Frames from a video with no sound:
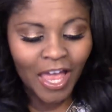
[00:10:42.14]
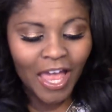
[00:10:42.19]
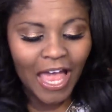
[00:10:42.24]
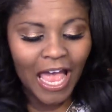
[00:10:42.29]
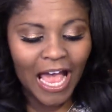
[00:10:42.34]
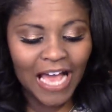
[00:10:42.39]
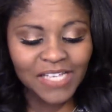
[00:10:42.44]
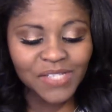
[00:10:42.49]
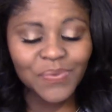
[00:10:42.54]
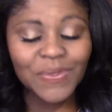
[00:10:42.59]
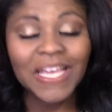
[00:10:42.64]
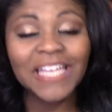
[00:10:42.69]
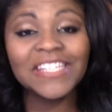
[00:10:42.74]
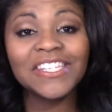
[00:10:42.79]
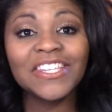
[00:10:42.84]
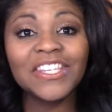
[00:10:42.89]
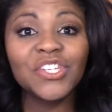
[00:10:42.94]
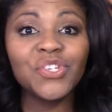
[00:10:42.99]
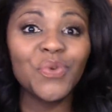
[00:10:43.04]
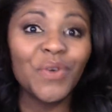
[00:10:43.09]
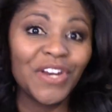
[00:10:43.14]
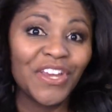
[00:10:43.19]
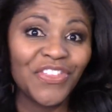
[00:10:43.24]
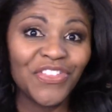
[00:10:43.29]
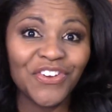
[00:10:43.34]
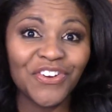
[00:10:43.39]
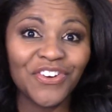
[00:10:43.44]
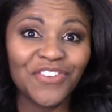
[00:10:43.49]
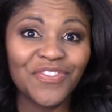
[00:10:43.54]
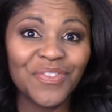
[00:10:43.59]
As we get to the
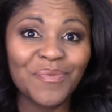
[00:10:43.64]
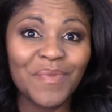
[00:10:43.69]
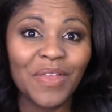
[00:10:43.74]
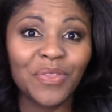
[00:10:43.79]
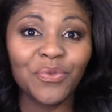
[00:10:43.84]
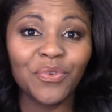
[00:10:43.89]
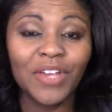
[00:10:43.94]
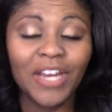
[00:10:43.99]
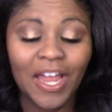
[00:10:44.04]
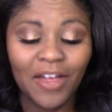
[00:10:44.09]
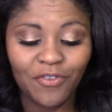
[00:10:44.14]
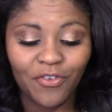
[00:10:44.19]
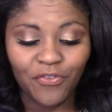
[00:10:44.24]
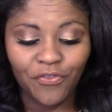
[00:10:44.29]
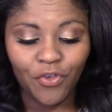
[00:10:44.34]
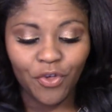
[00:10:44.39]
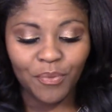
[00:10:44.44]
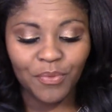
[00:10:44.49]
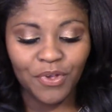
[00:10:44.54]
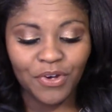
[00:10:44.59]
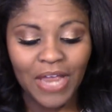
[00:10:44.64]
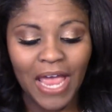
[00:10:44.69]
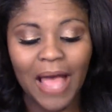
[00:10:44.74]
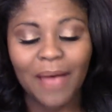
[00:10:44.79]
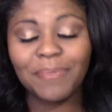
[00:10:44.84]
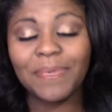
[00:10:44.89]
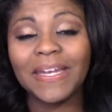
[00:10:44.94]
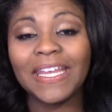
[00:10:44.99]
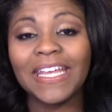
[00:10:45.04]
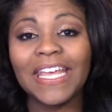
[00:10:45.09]
twenty-third of the month, we're going to have a full moon
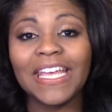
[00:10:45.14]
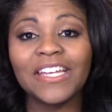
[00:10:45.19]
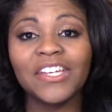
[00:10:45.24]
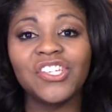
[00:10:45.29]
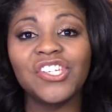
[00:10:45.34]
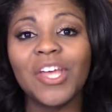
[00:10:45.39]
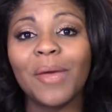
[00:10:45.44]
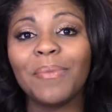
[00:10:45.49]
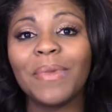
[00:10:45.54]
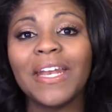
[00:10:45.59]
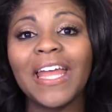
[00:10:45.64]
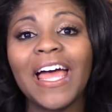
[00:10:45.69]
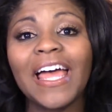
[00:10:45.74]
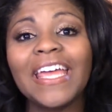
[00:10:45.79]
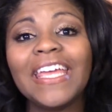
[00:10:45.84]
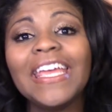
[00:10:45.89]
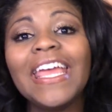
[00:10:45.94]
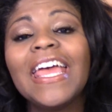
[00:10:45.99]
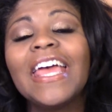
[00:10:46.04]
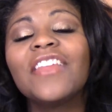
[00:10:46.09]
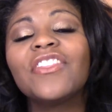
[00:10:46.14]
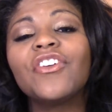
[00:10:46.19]
happening in Gemini.